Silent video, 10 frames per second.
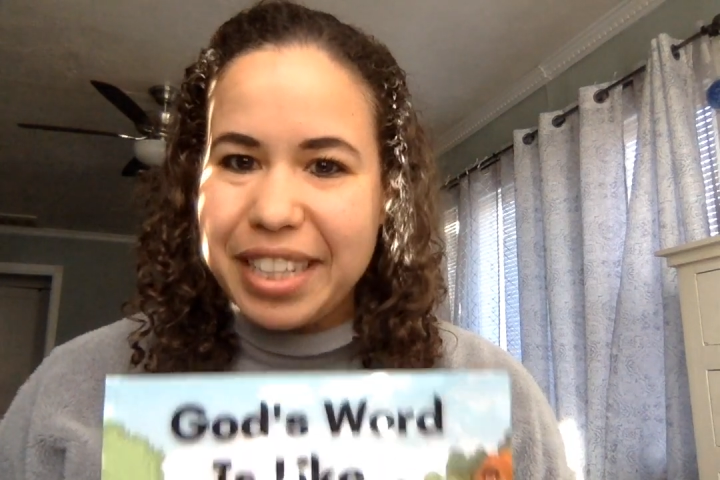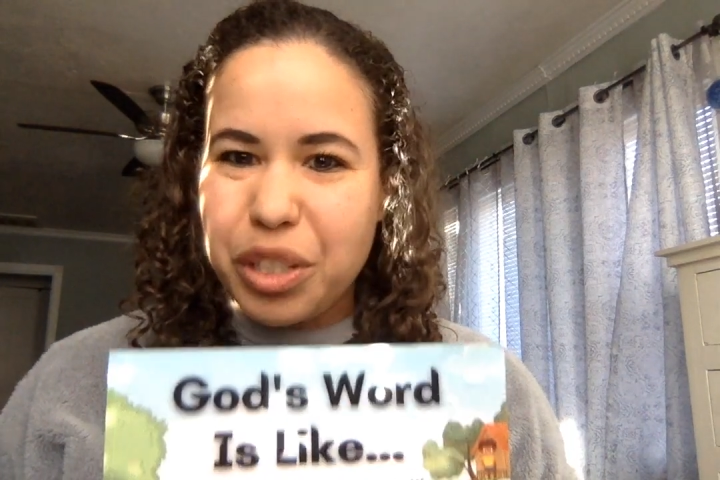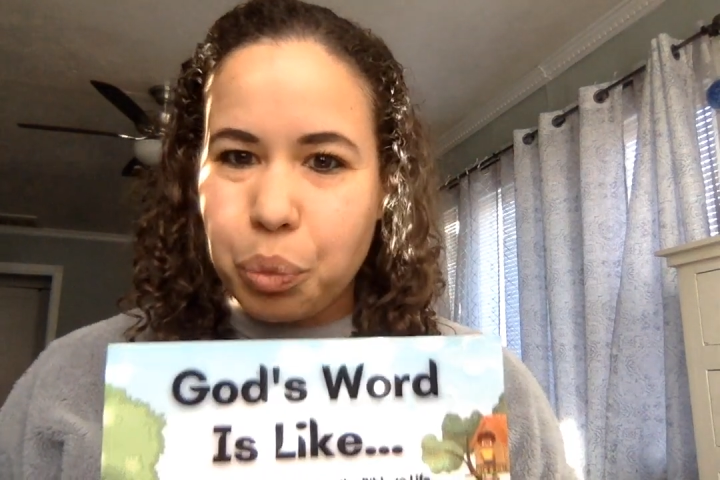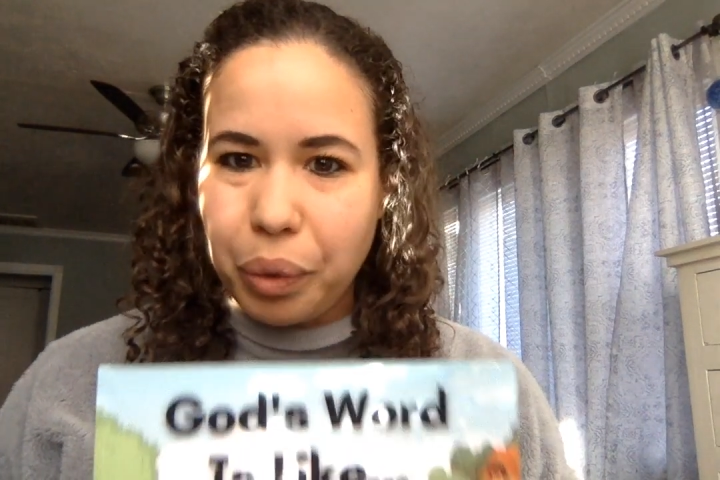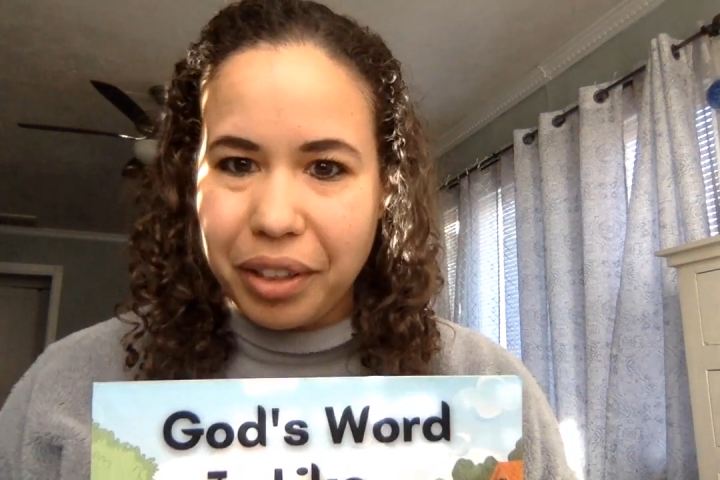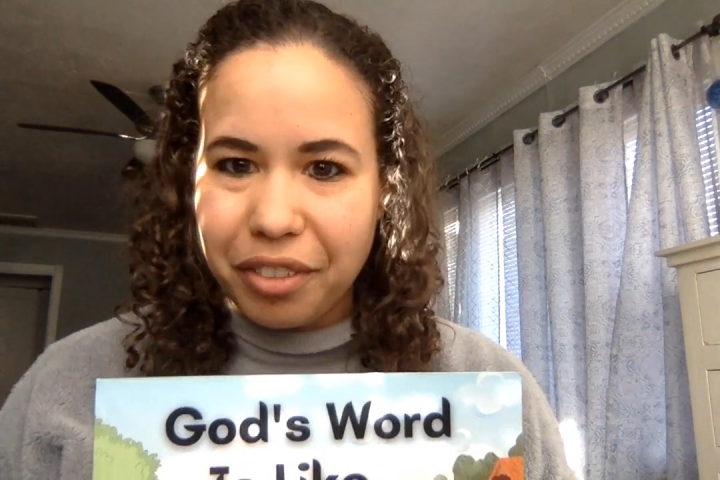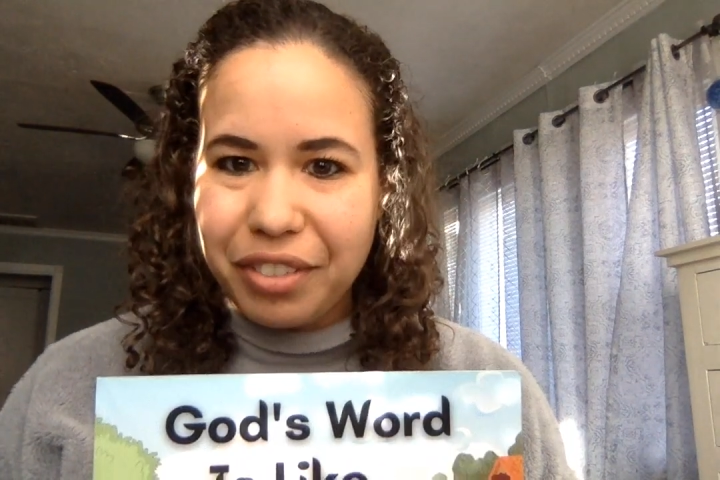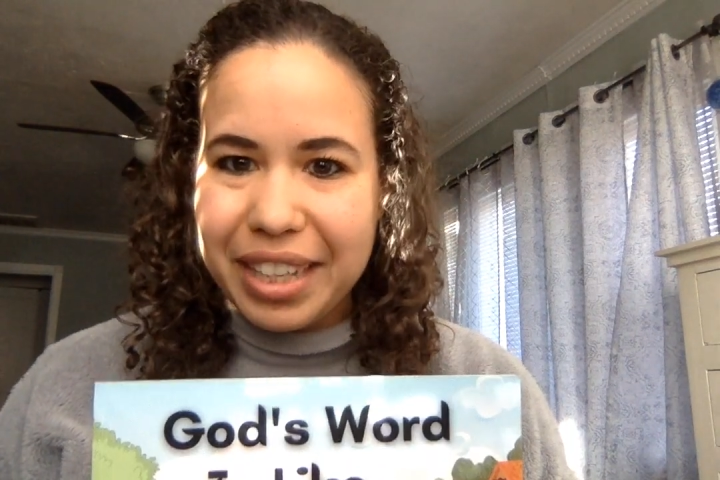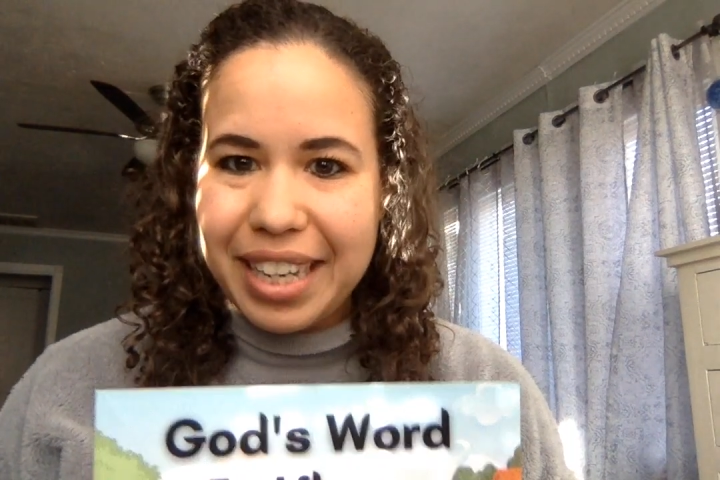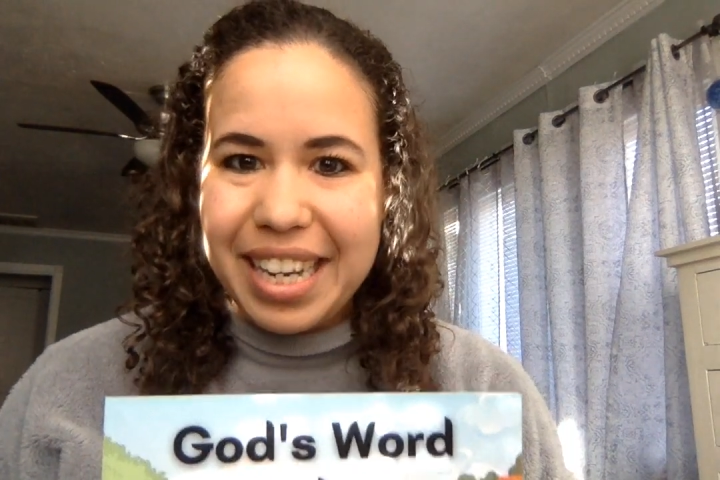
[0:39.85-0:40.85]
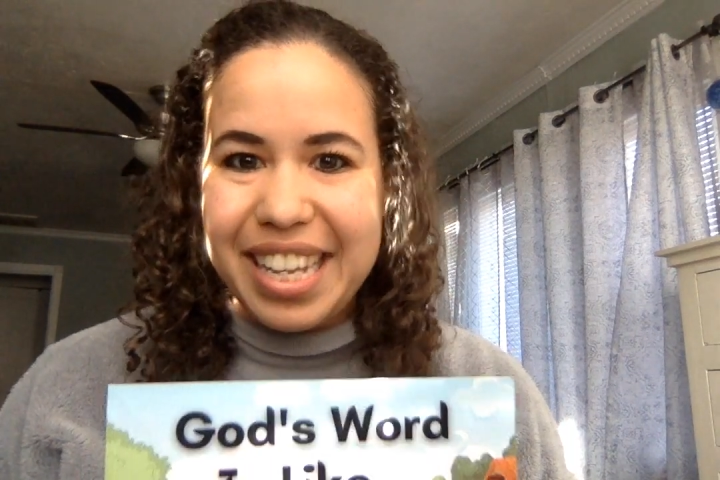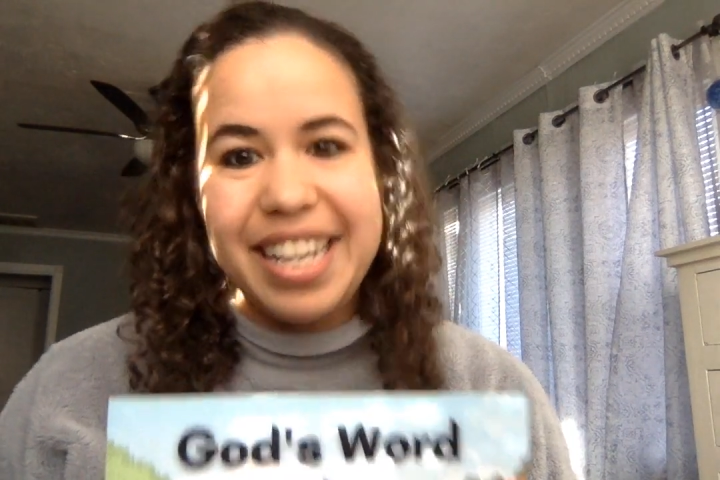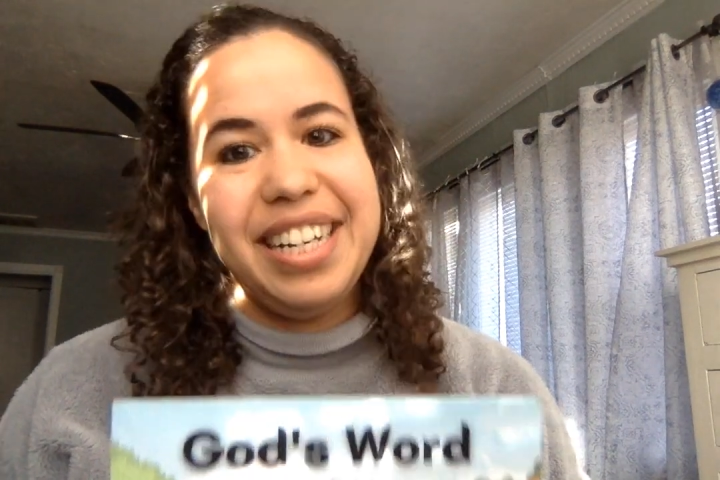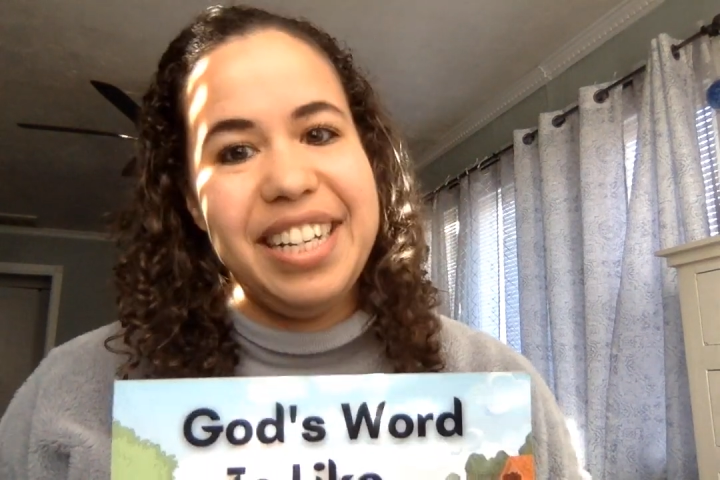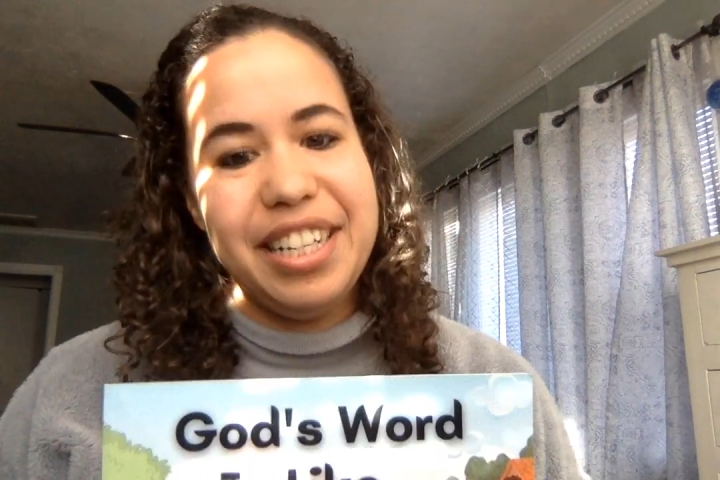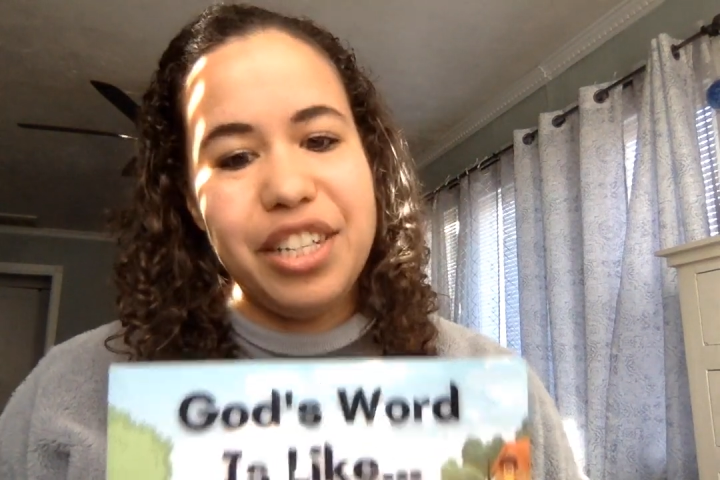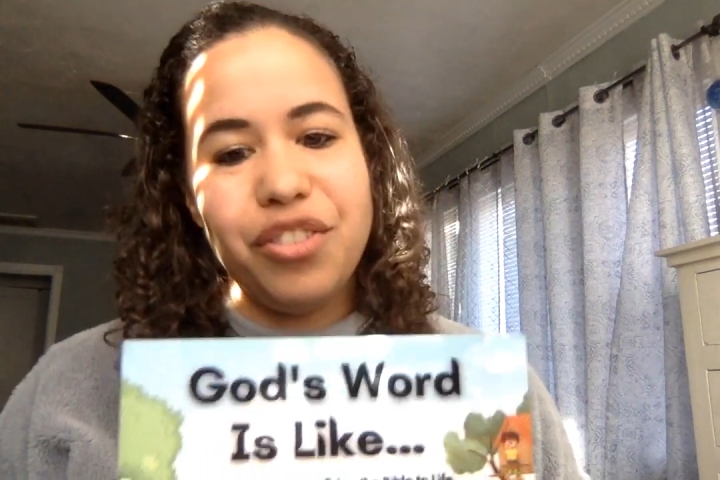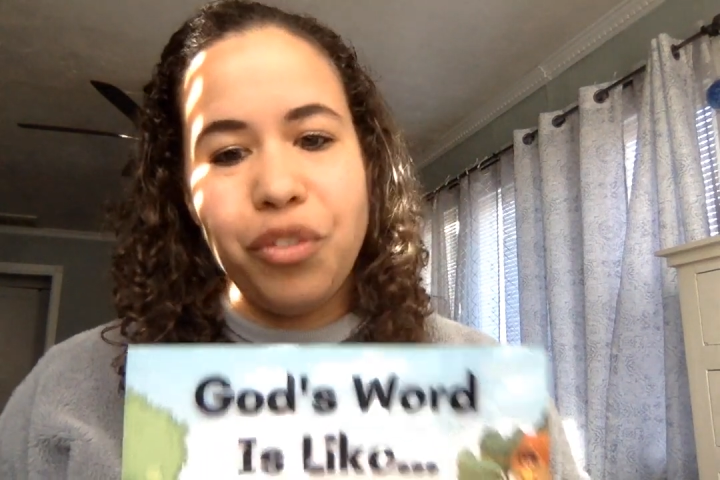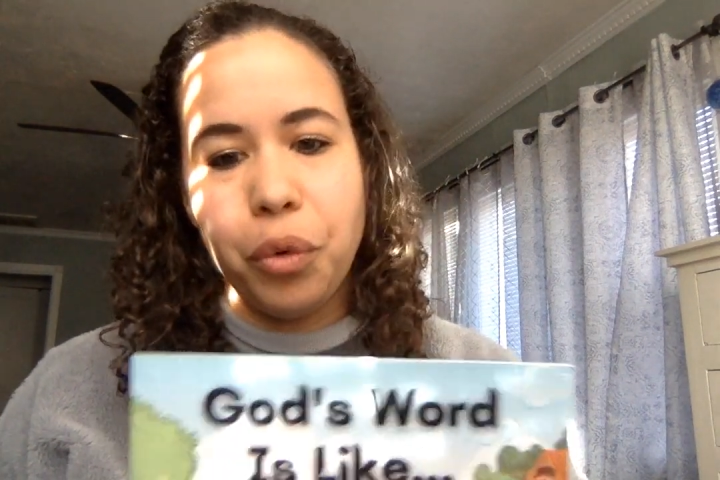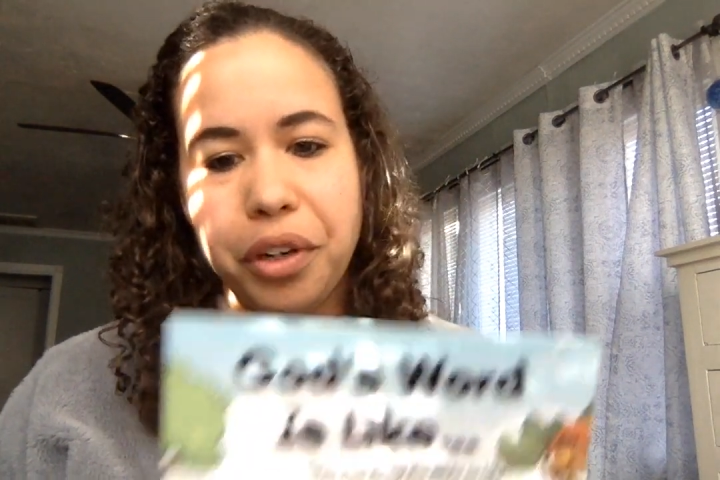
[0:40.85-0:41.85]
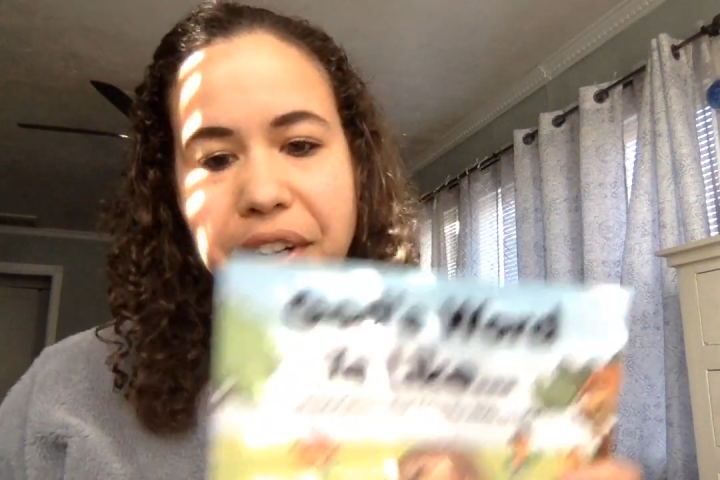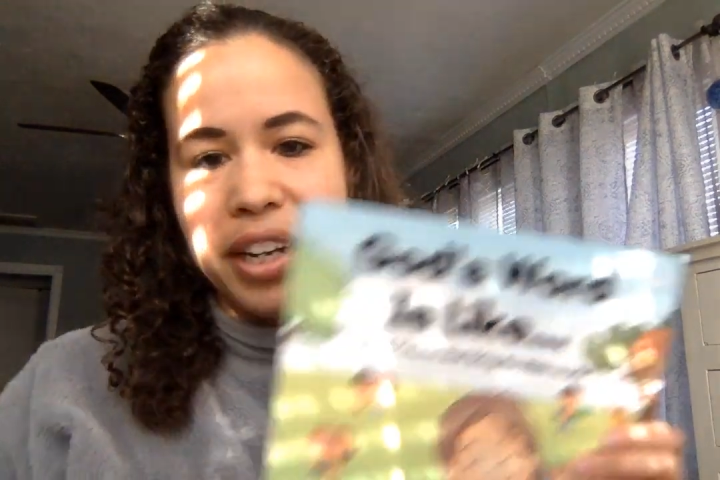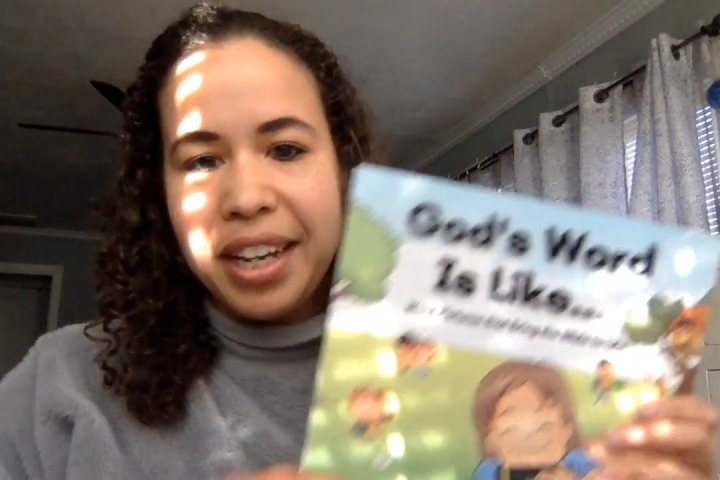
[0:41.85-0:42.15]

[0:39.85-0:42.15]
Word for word: it's relevant, and it is for